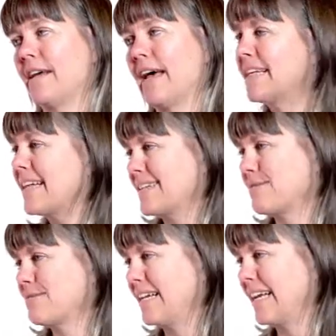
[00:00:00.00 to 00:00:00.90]

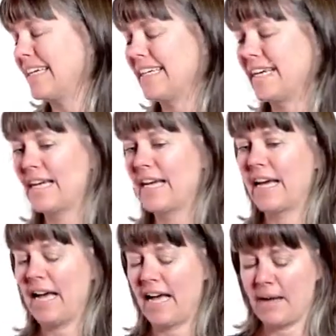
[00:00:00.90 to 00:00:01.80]
endless, really,
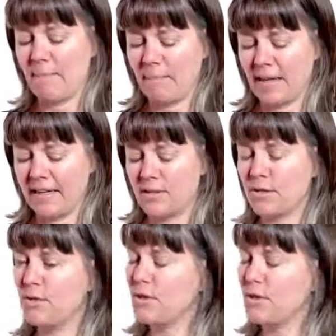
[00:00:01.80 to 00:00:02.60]
and so you